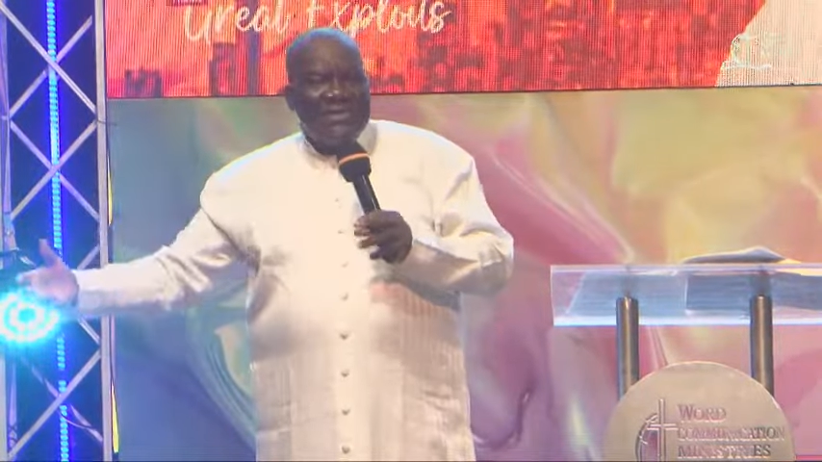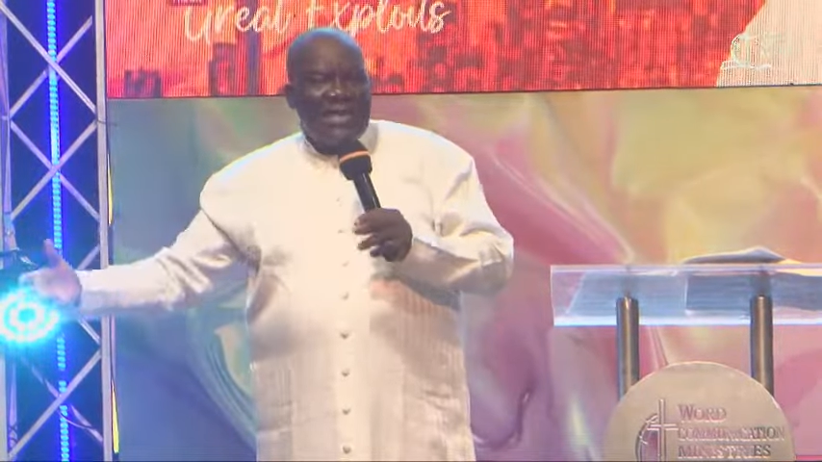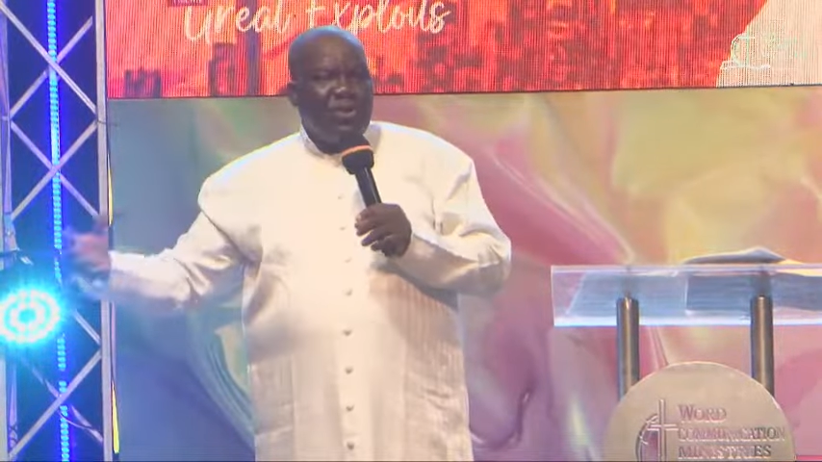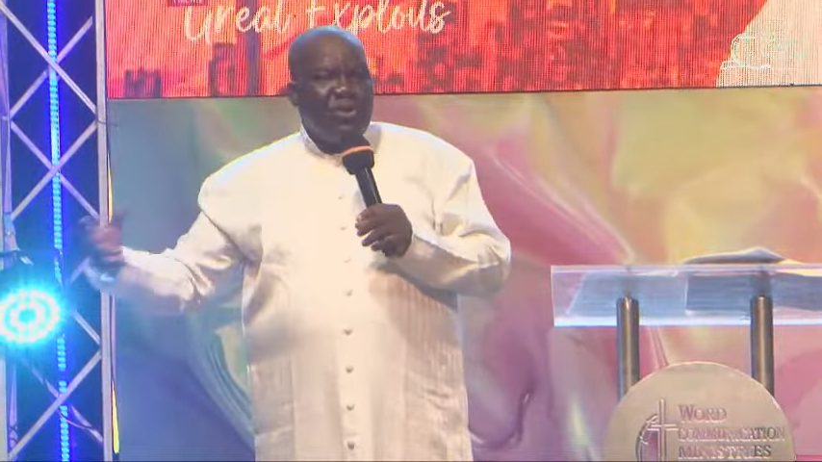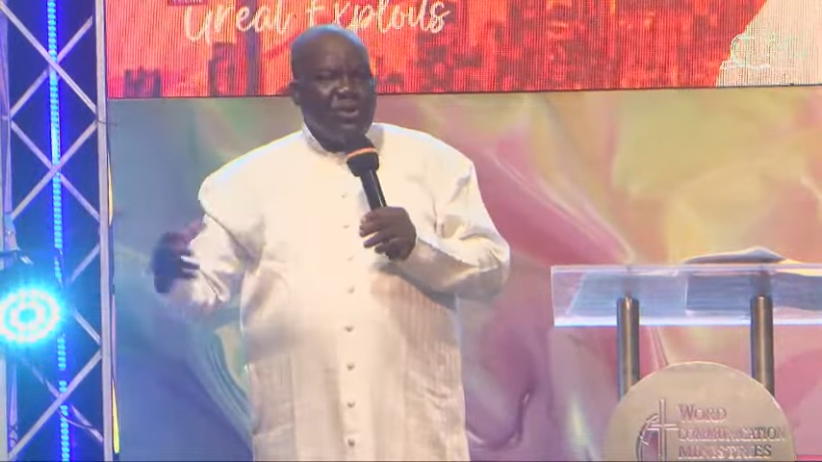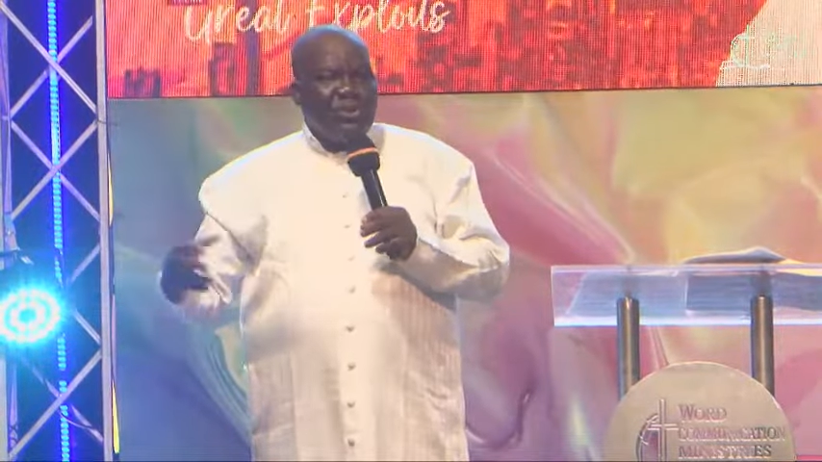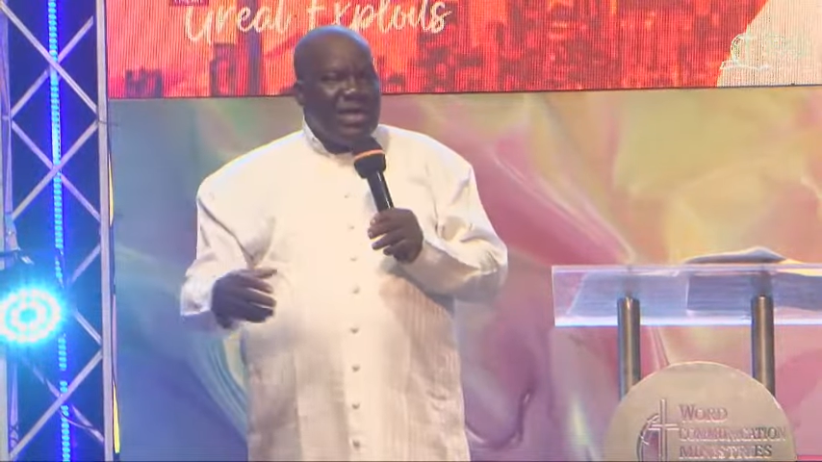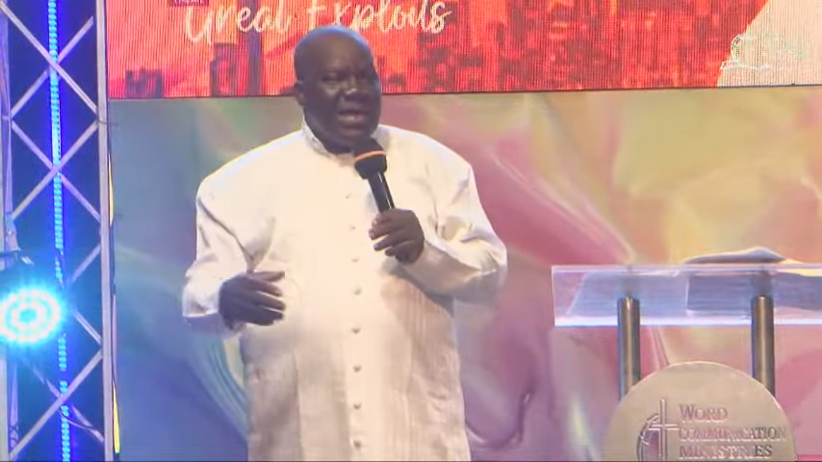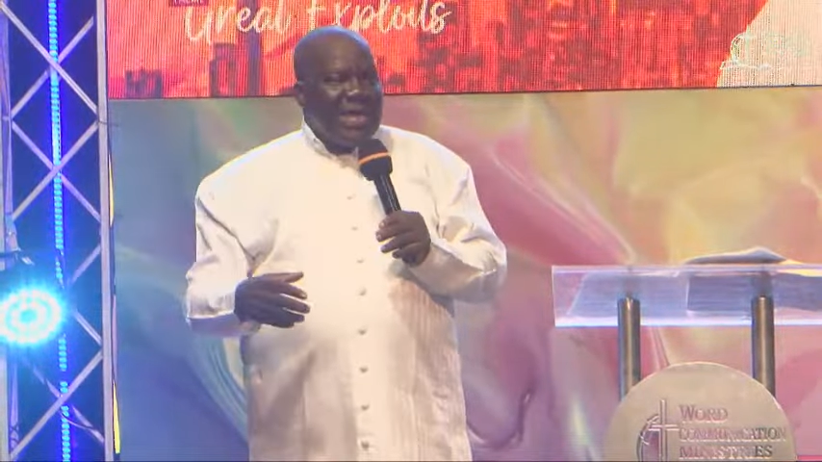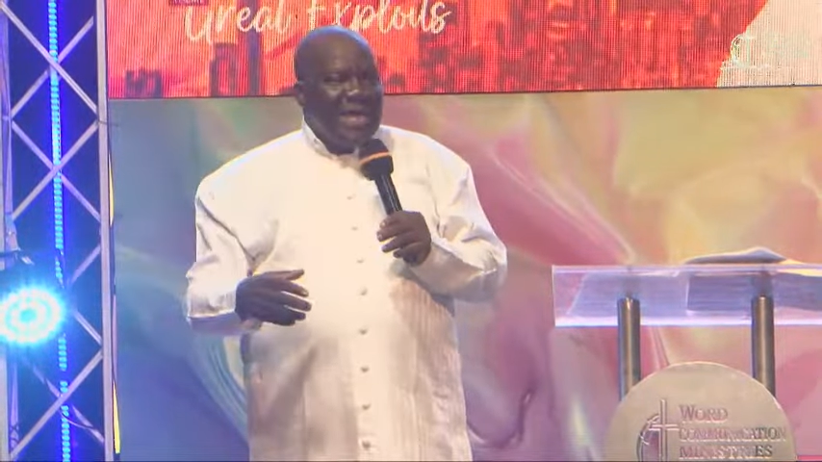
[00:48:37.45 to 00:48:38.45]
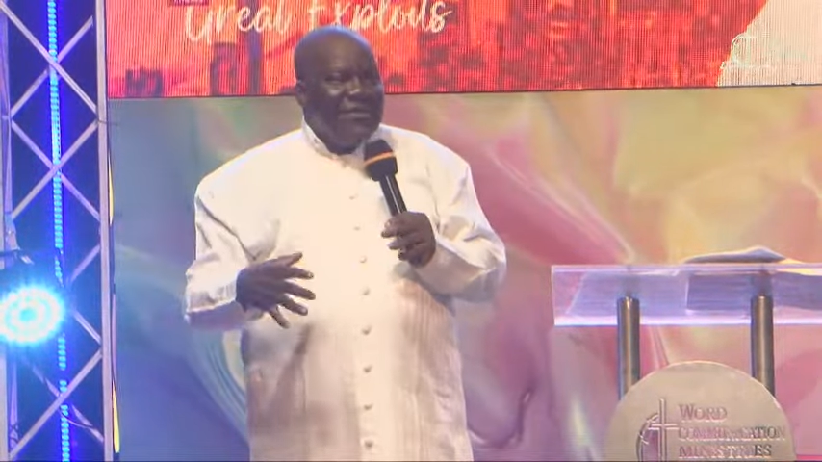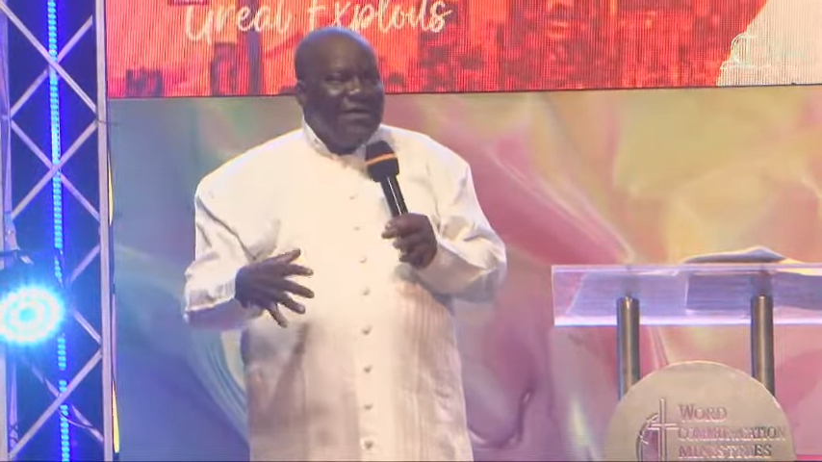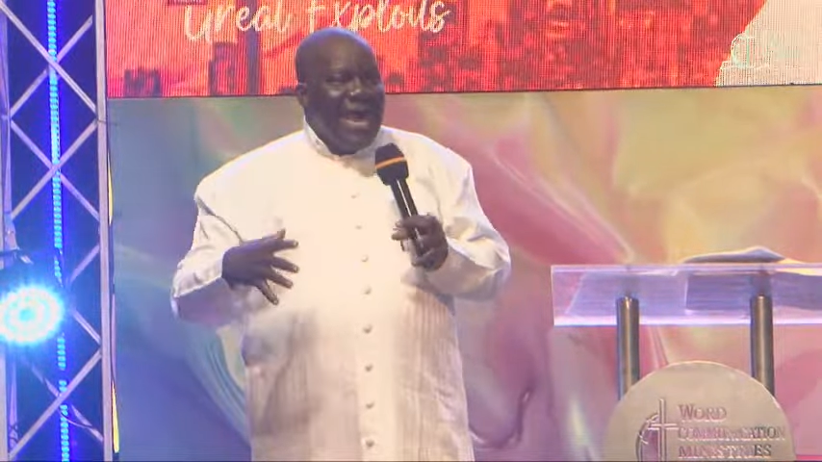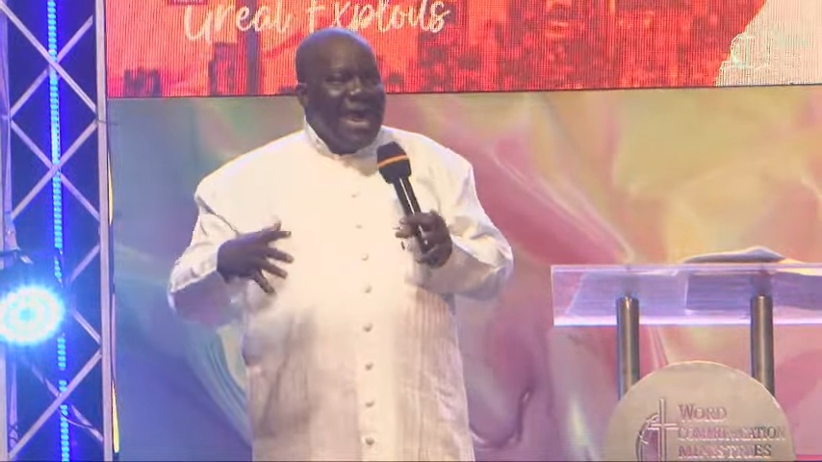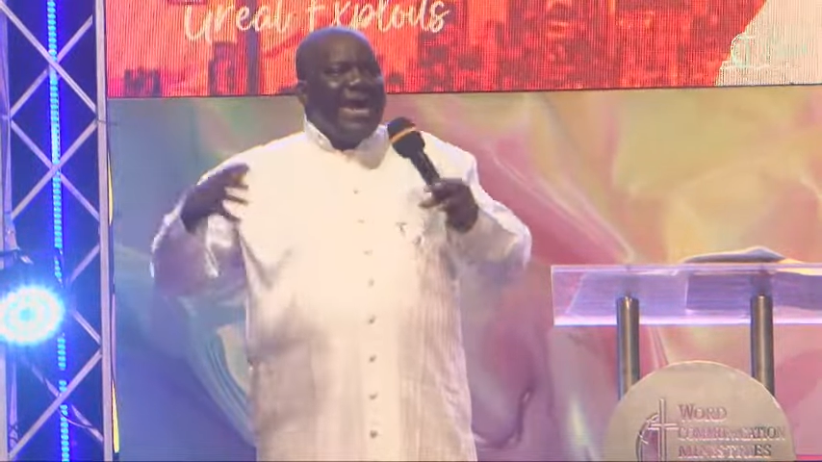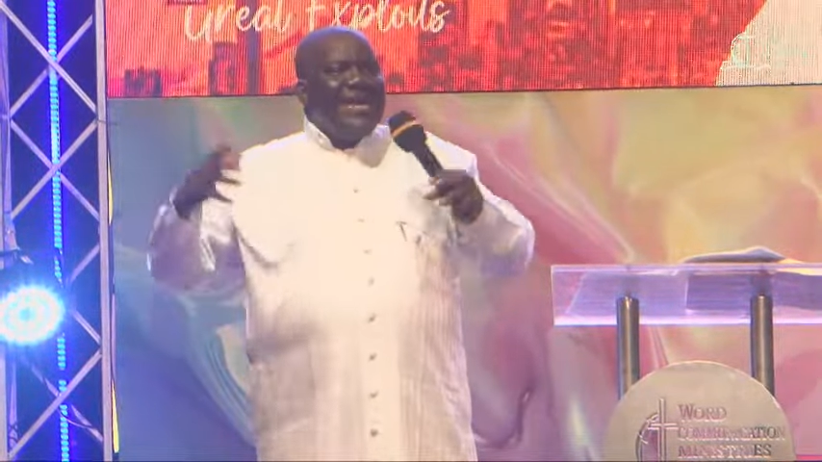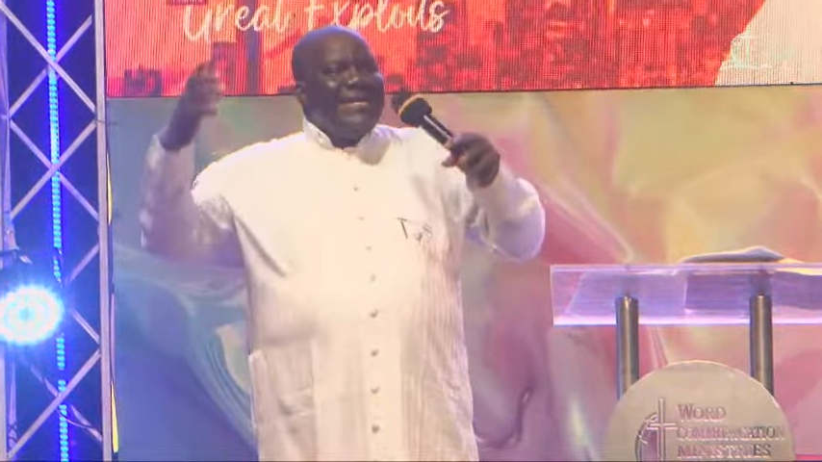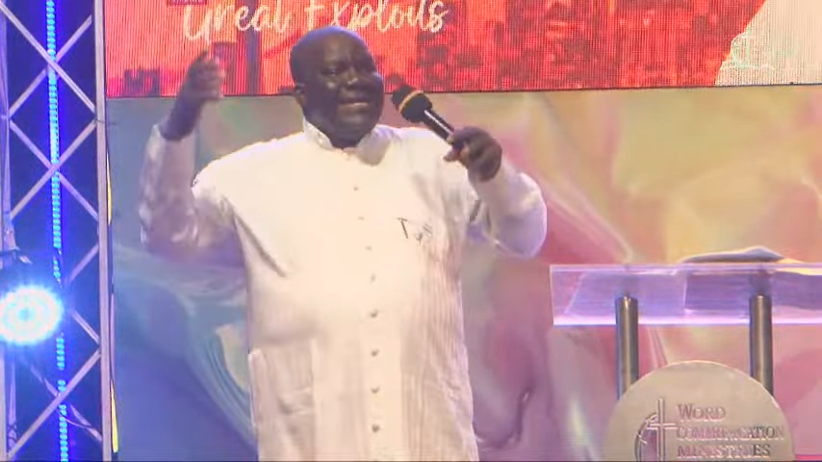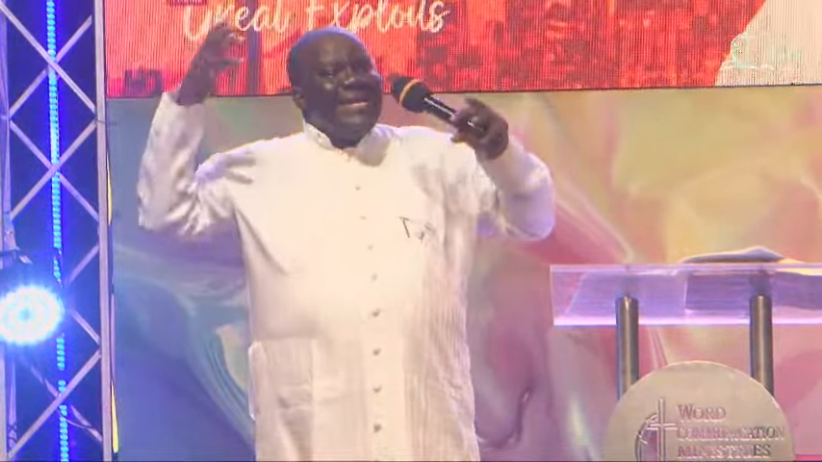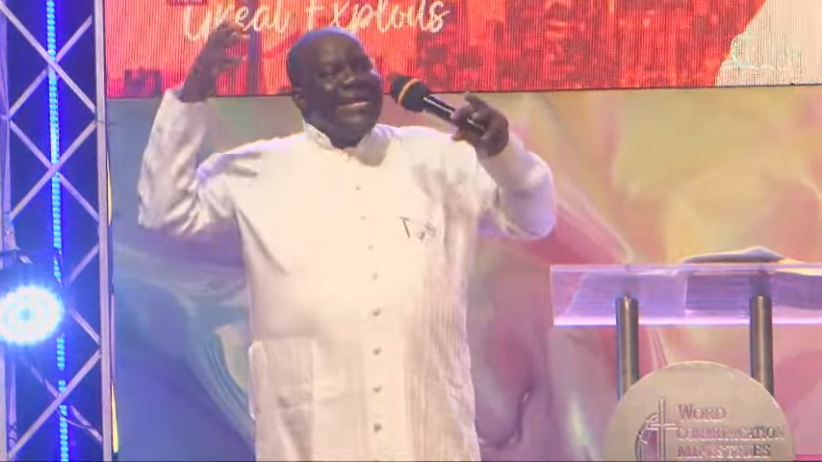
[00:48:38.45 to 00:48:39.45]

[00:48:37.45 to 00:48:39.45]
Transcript: that control their life, and the